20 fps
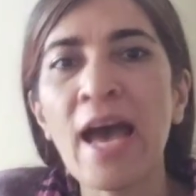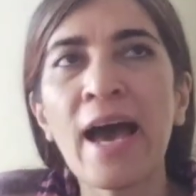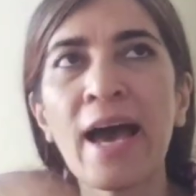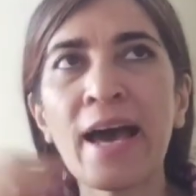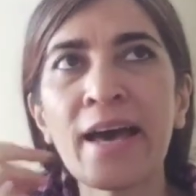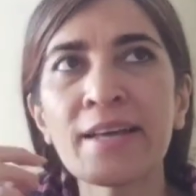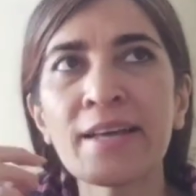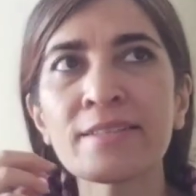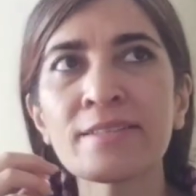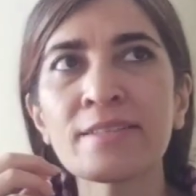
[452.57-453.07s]

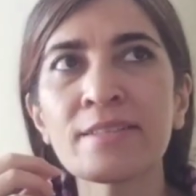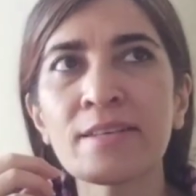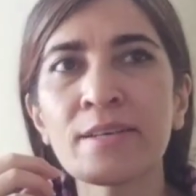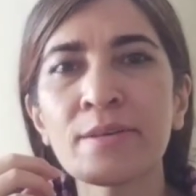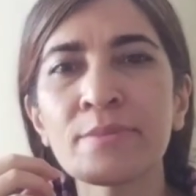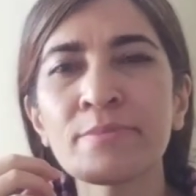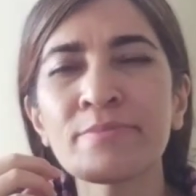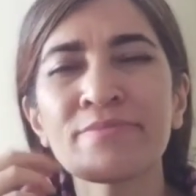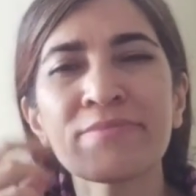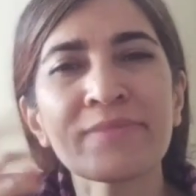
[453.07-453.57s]
And
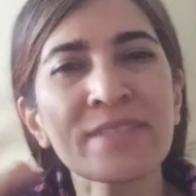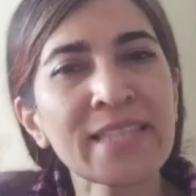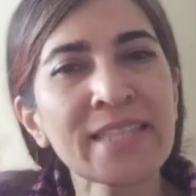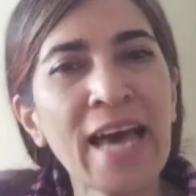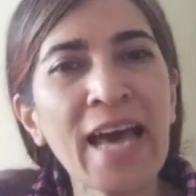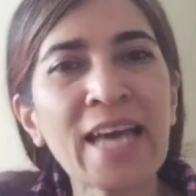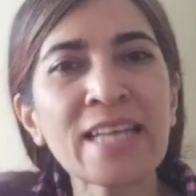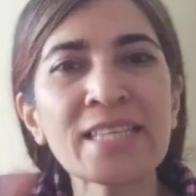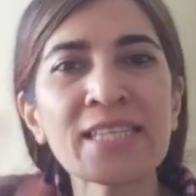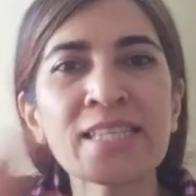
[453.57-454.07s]

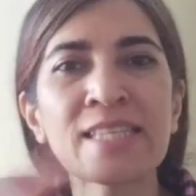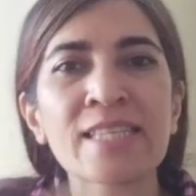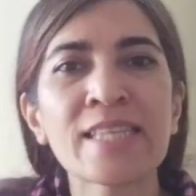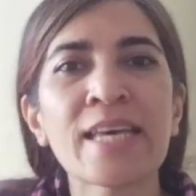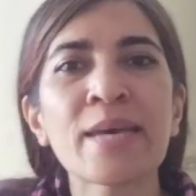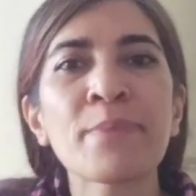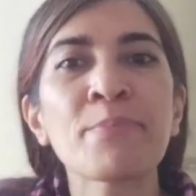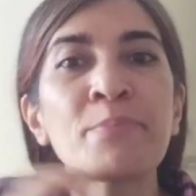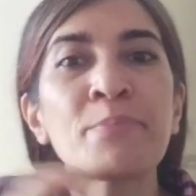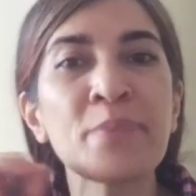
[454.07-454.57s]
that's
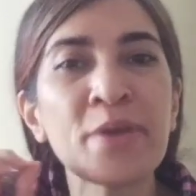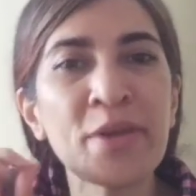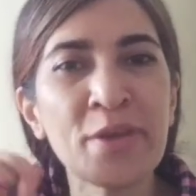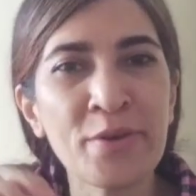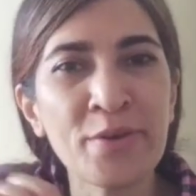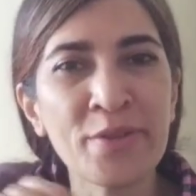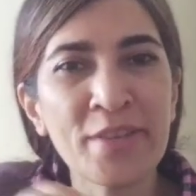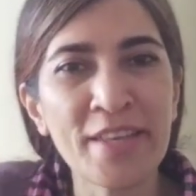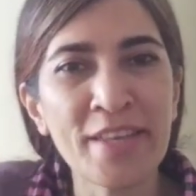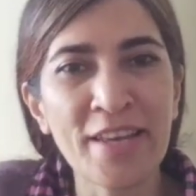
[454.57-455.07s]
the
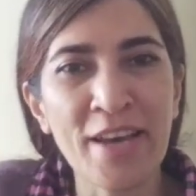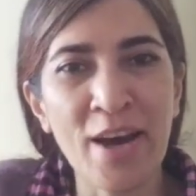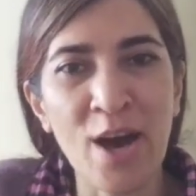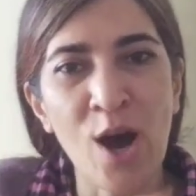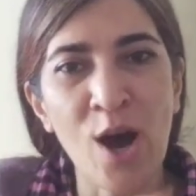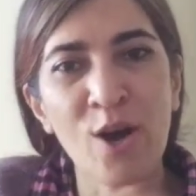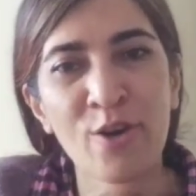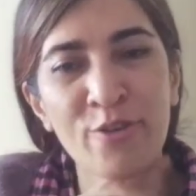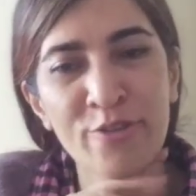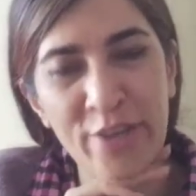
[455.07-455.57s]
beauty
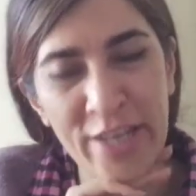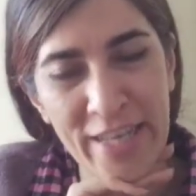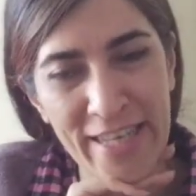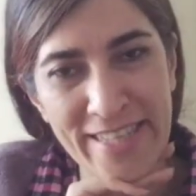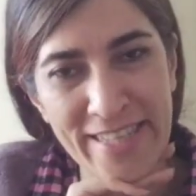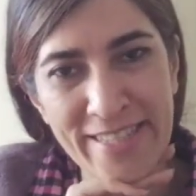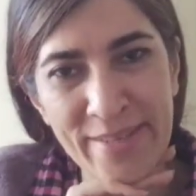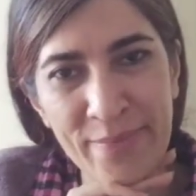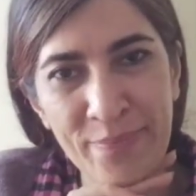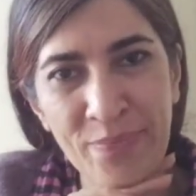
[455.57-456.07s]
of
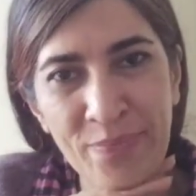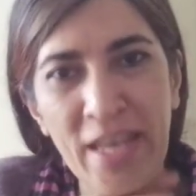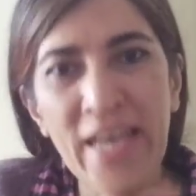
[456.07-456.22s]
it.